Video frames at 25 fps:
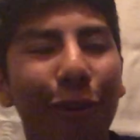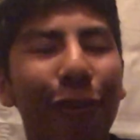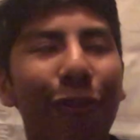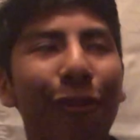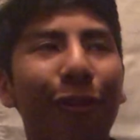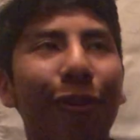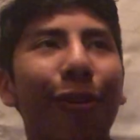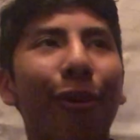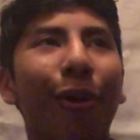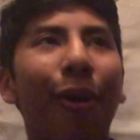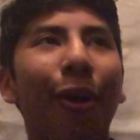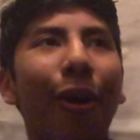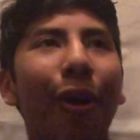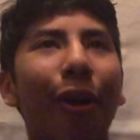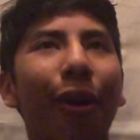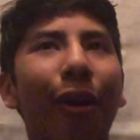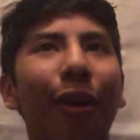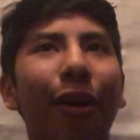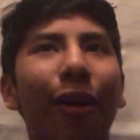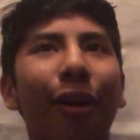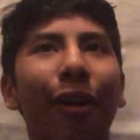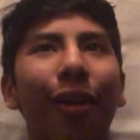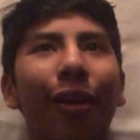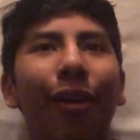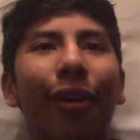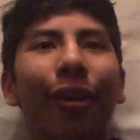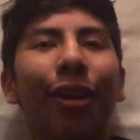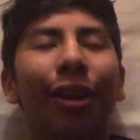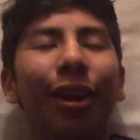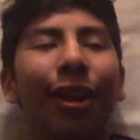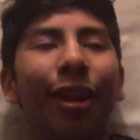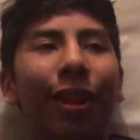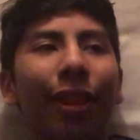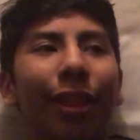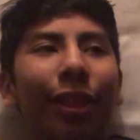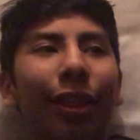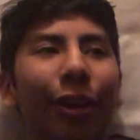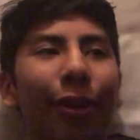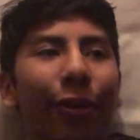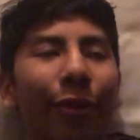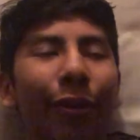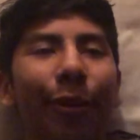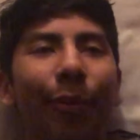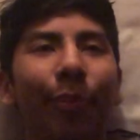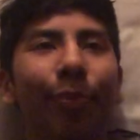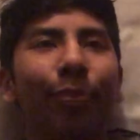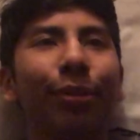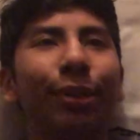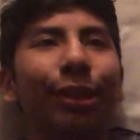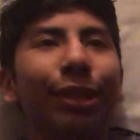for the
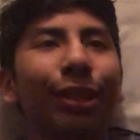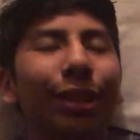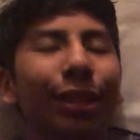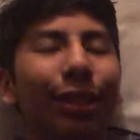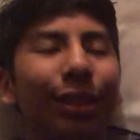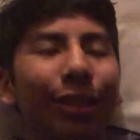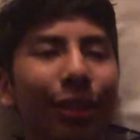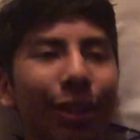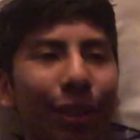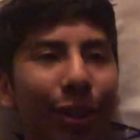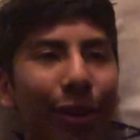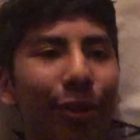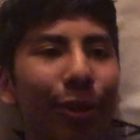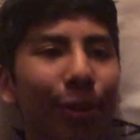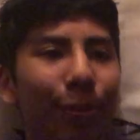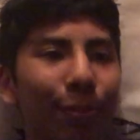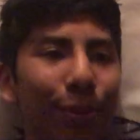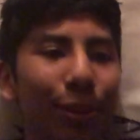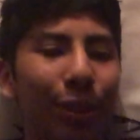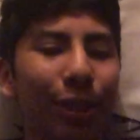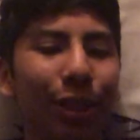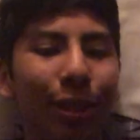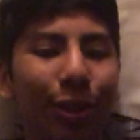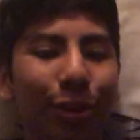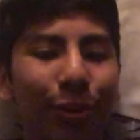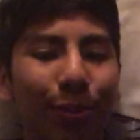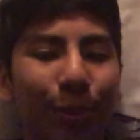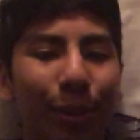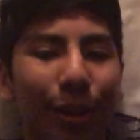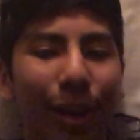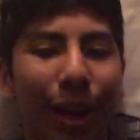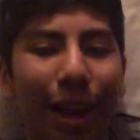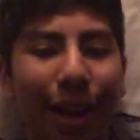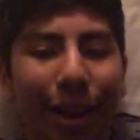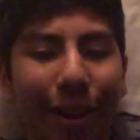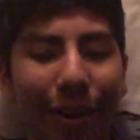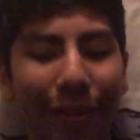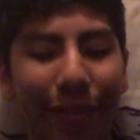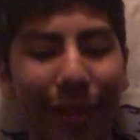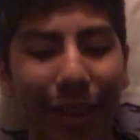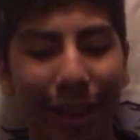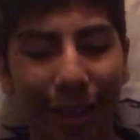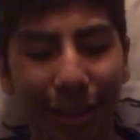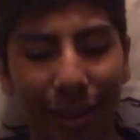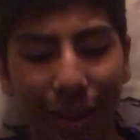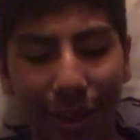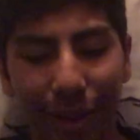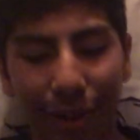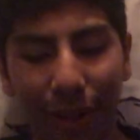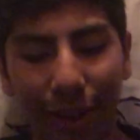crypt scene. The crypt scenes were kind of
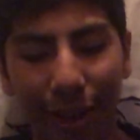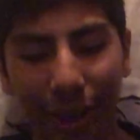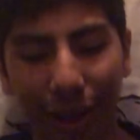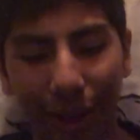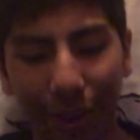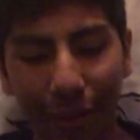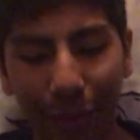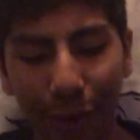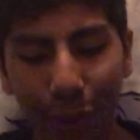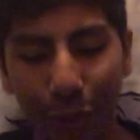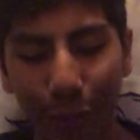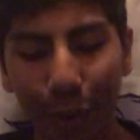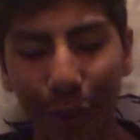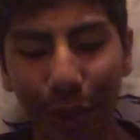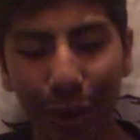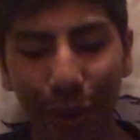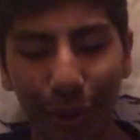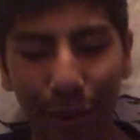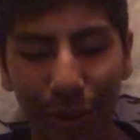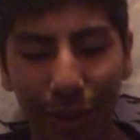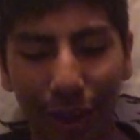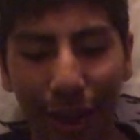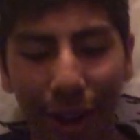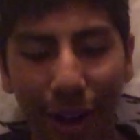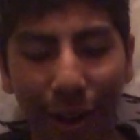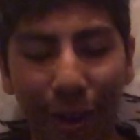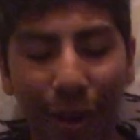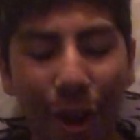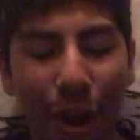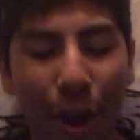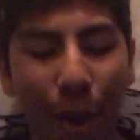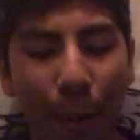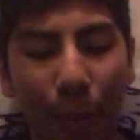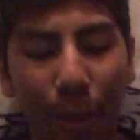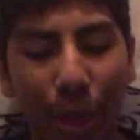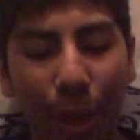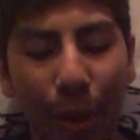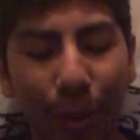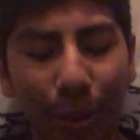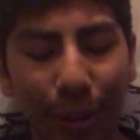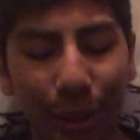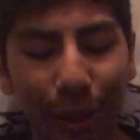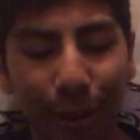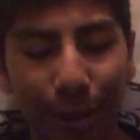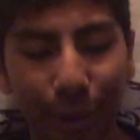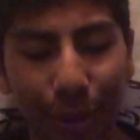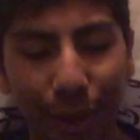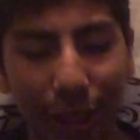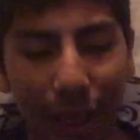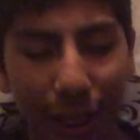like, alright, you really don't care. But there was a
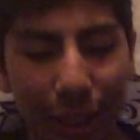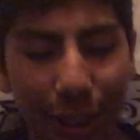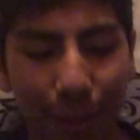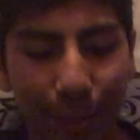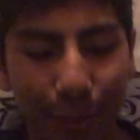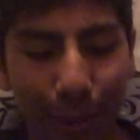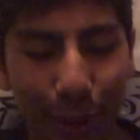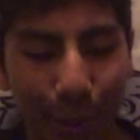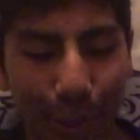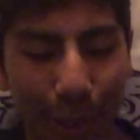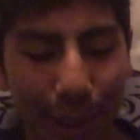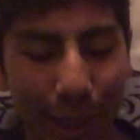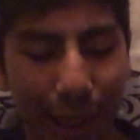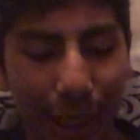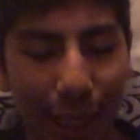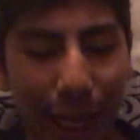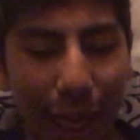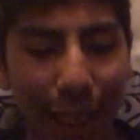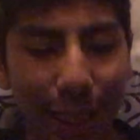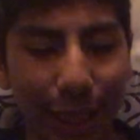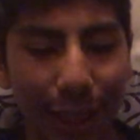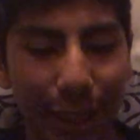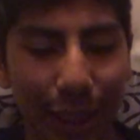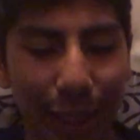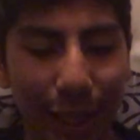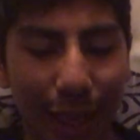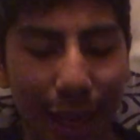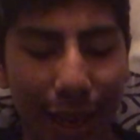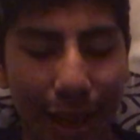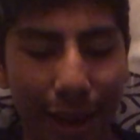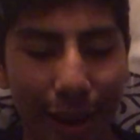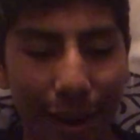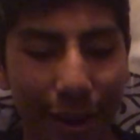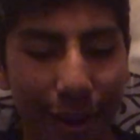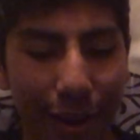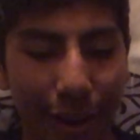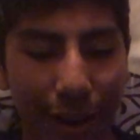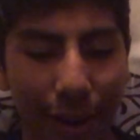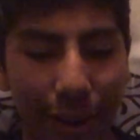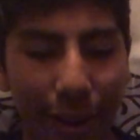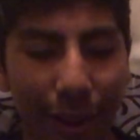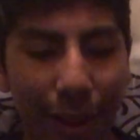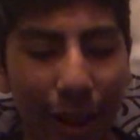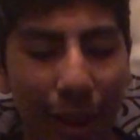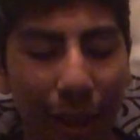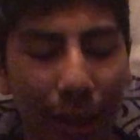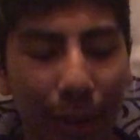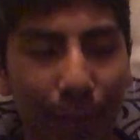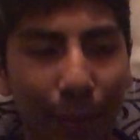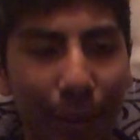little tension between Sansa and
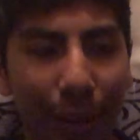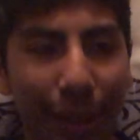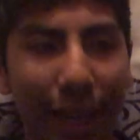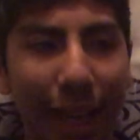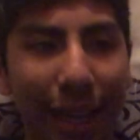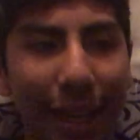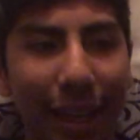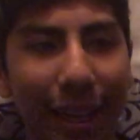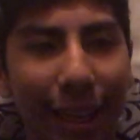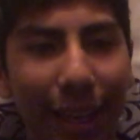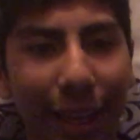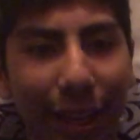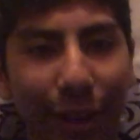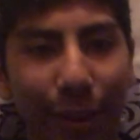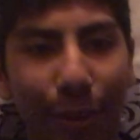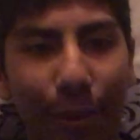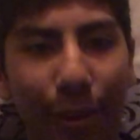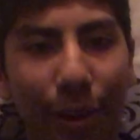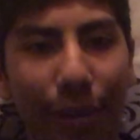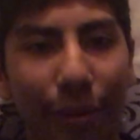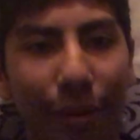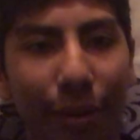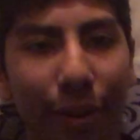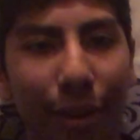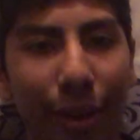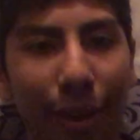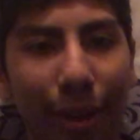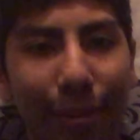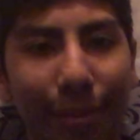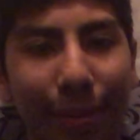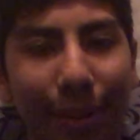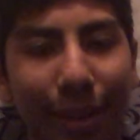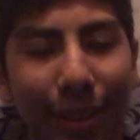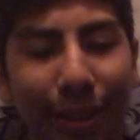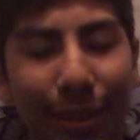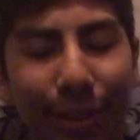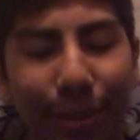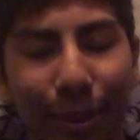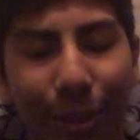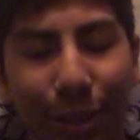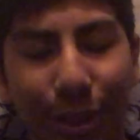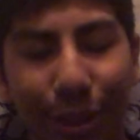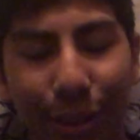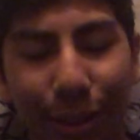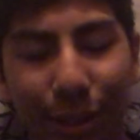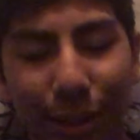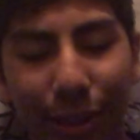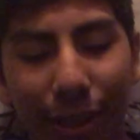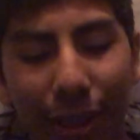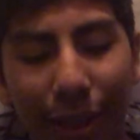Medende, or whatever her name is, which
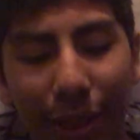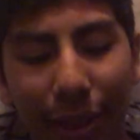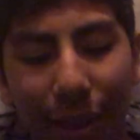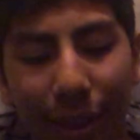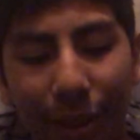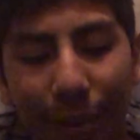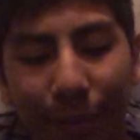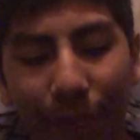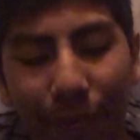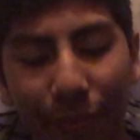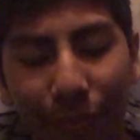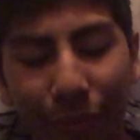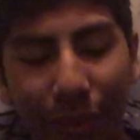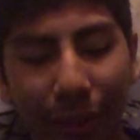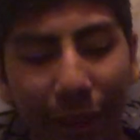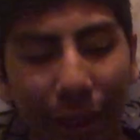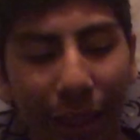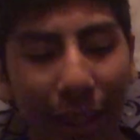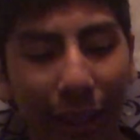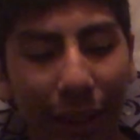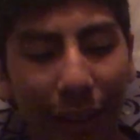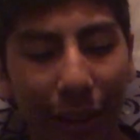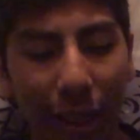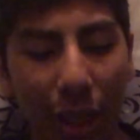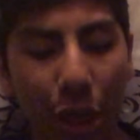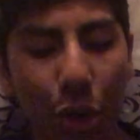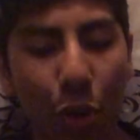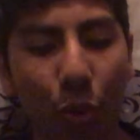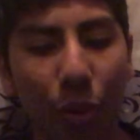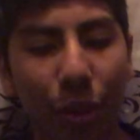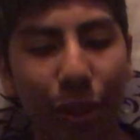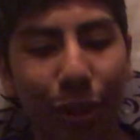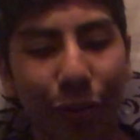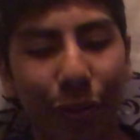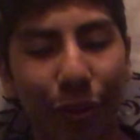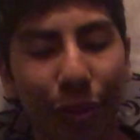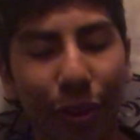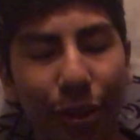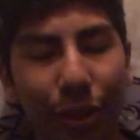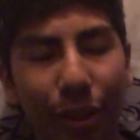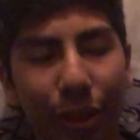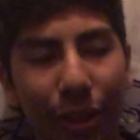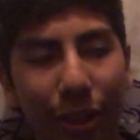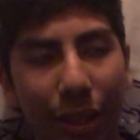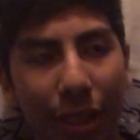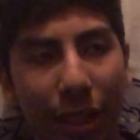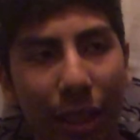is the linguist for